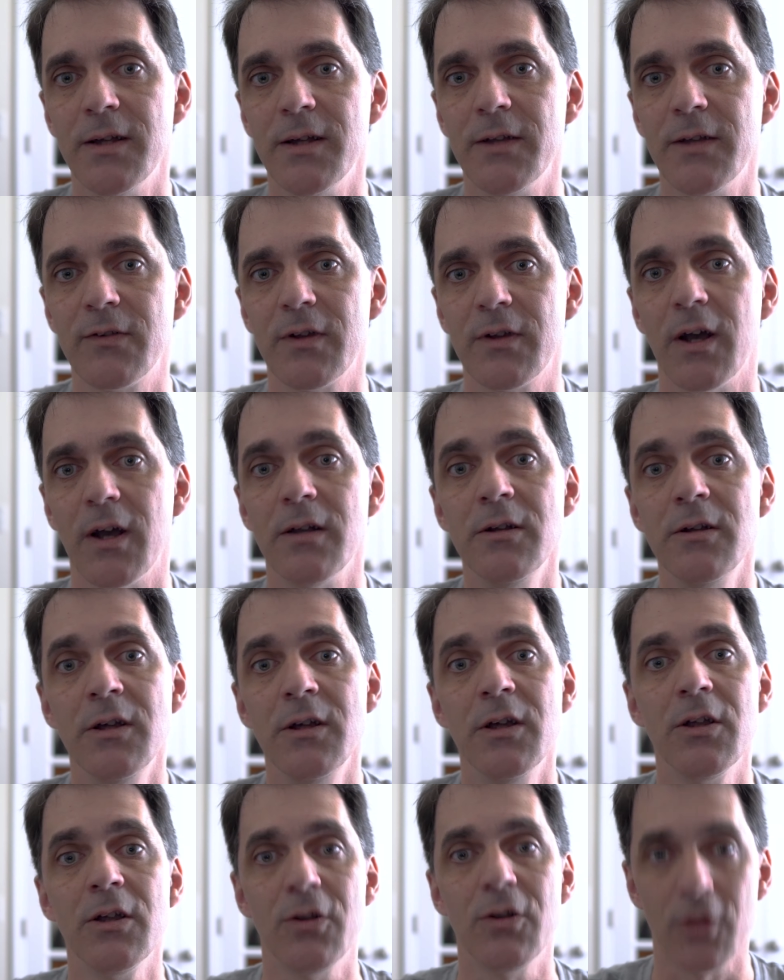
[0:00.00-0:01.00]
it's got
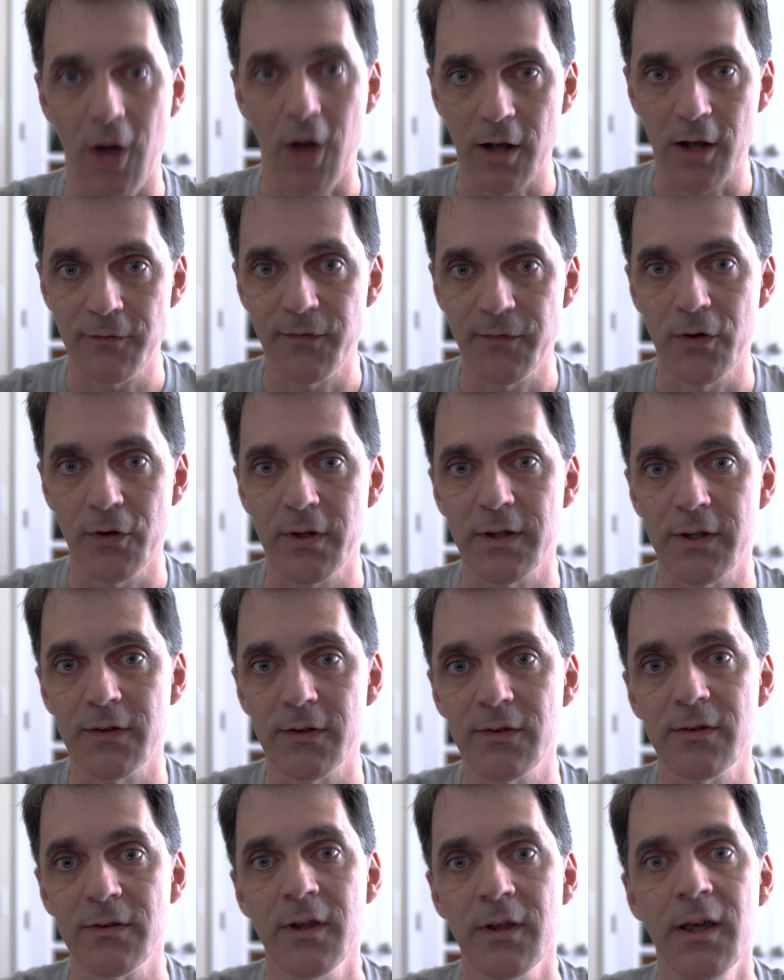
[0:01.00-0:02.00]
good
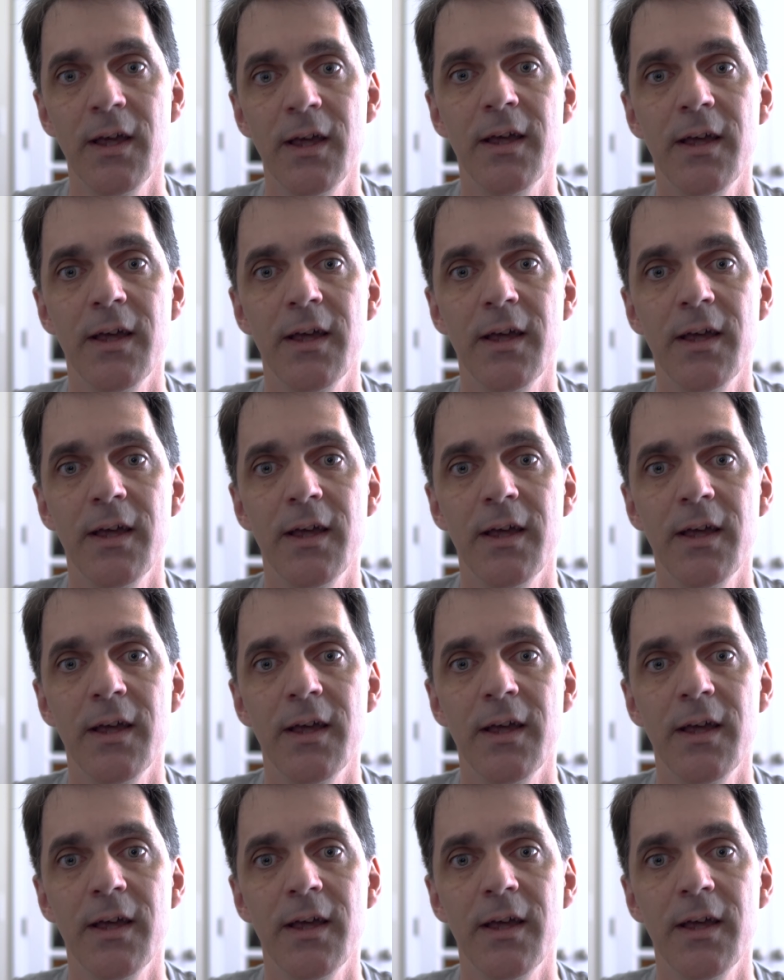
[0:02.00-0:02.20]
autofocus.